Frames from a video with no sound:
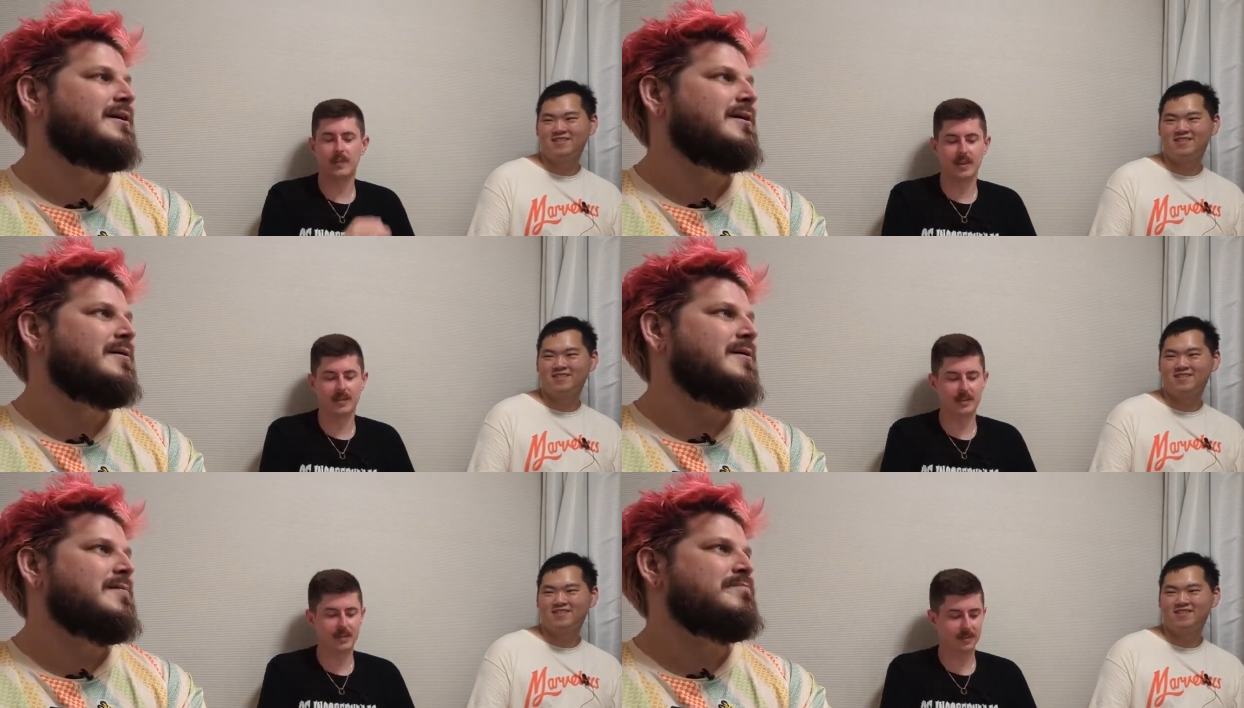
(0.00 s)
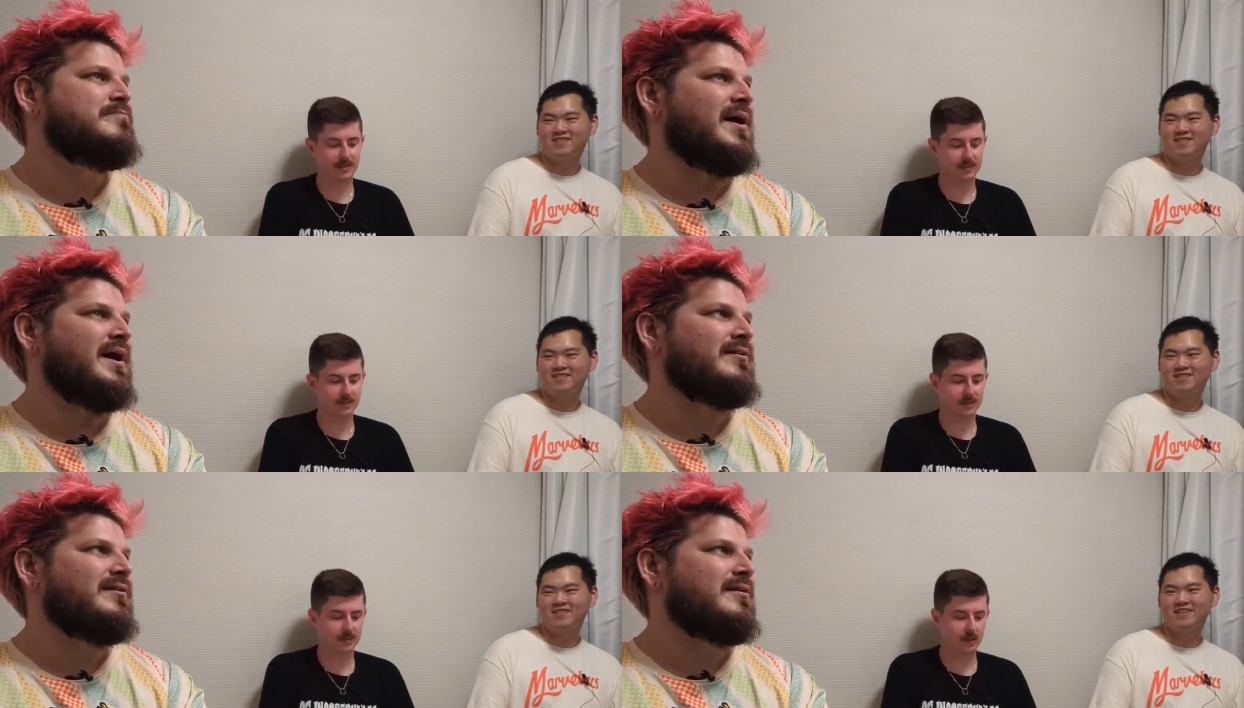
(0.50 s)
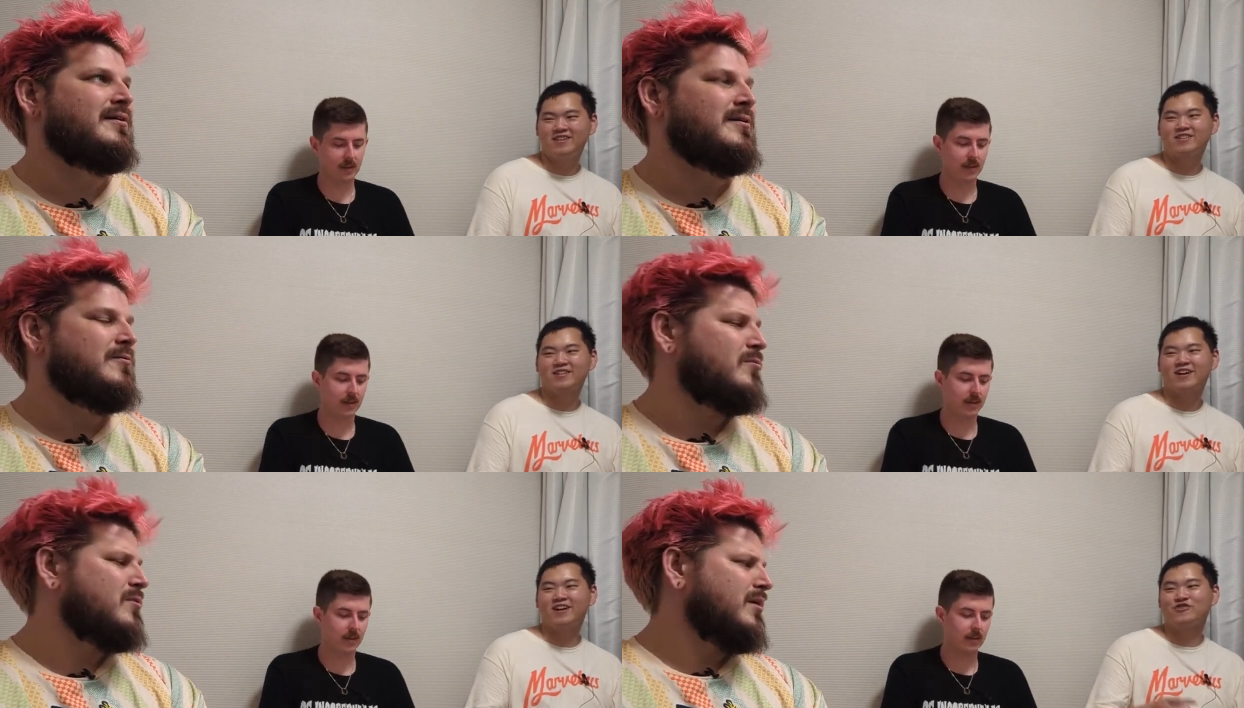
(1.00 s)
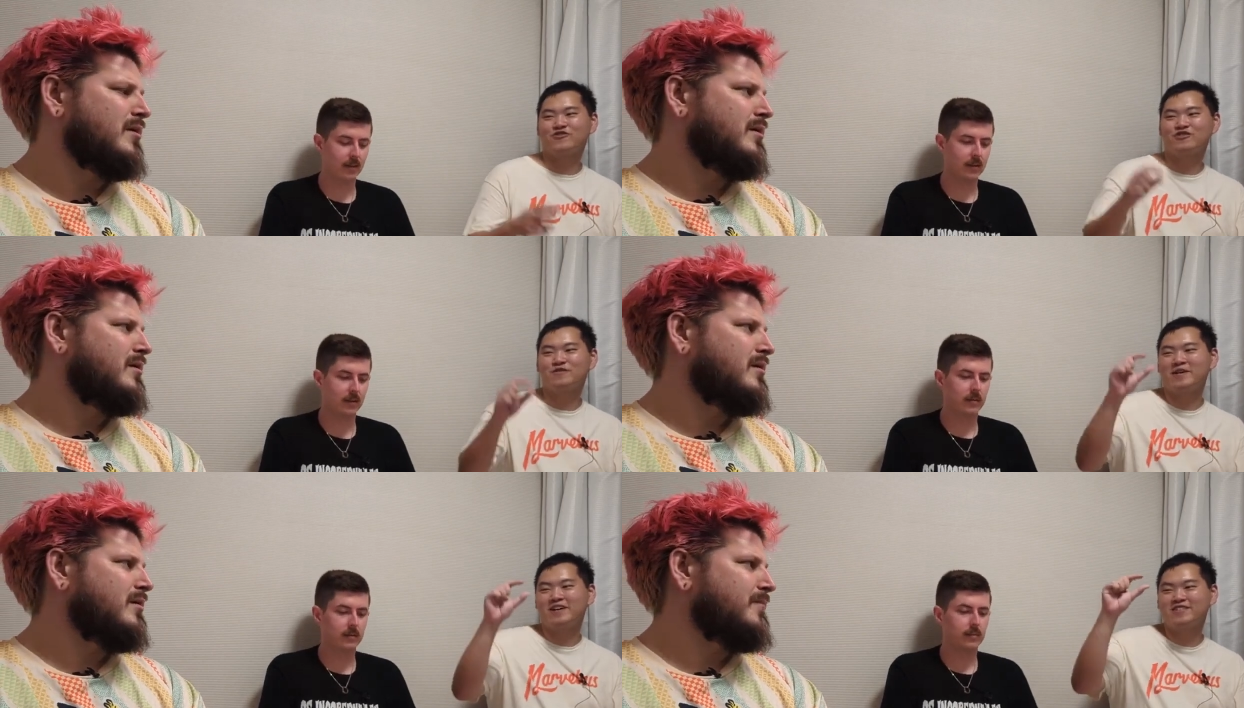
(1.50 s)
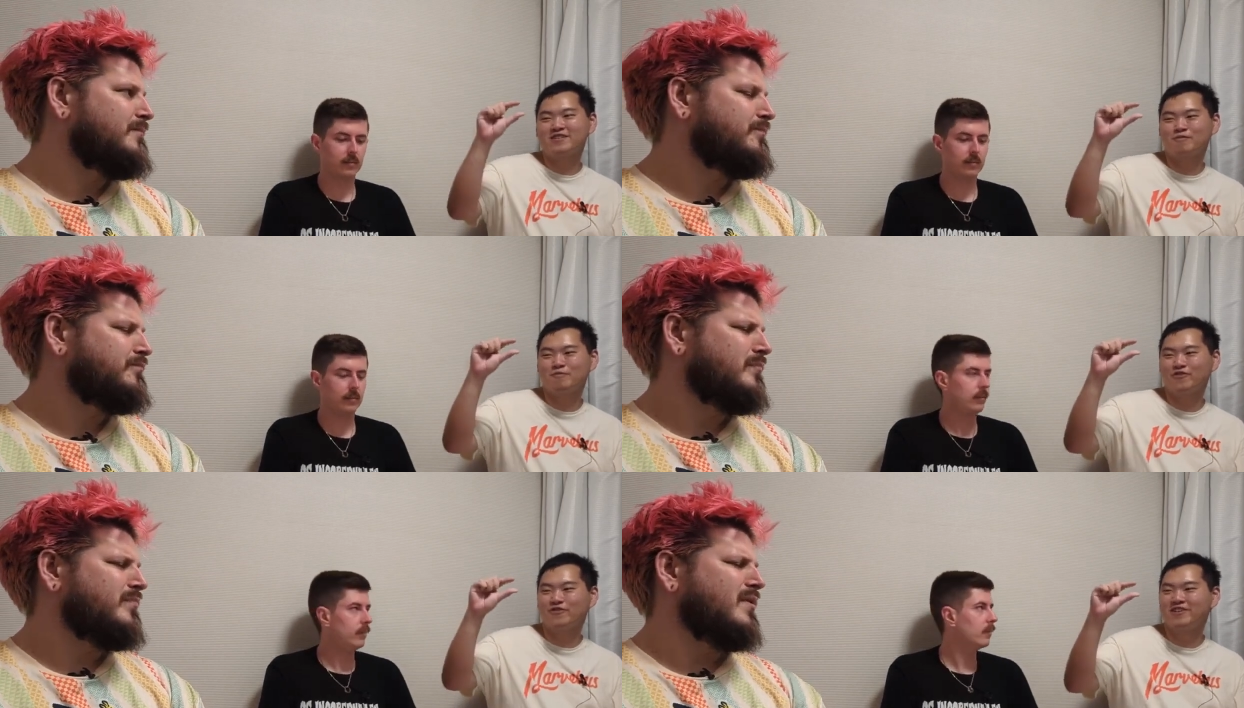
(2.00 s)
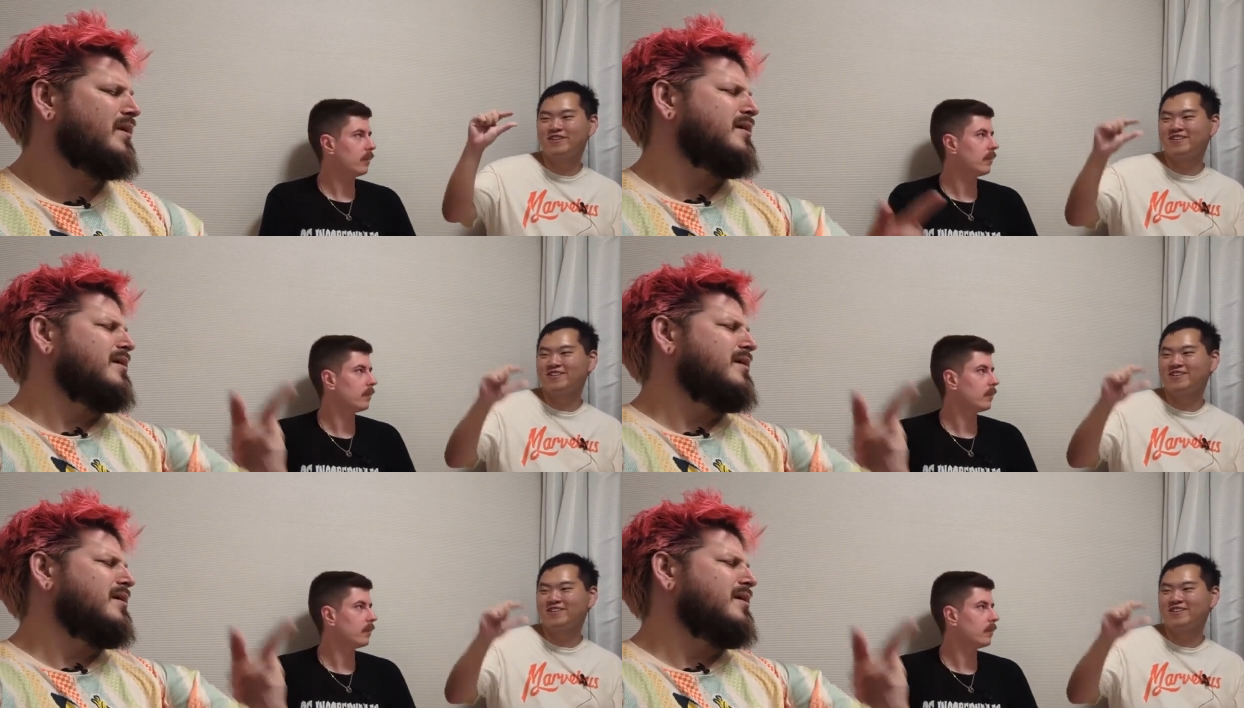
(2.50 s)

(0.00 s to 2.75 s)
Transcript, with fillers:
Speaker 1: Yes. But it's a cartridge about this small.